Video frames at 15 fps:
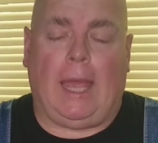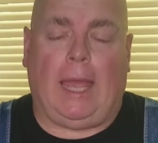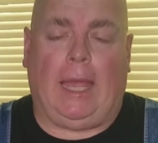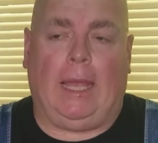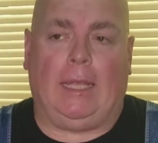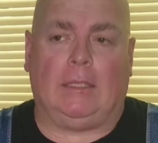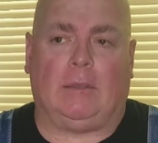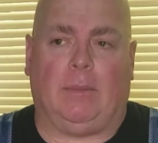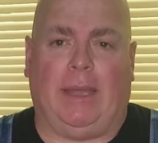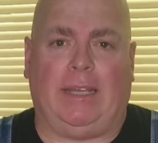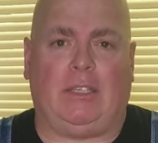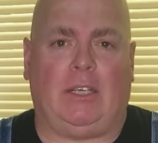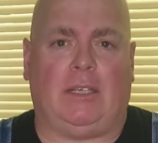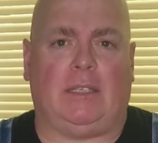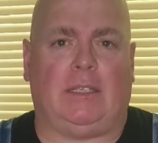and some
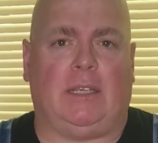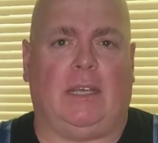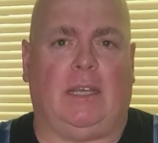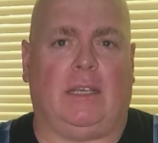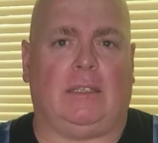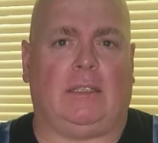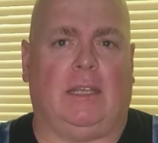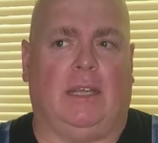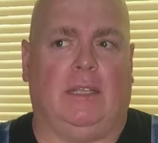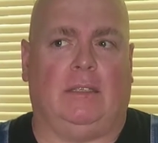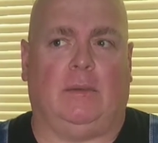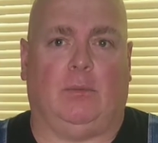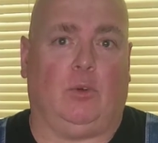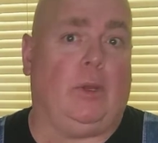HS6 and some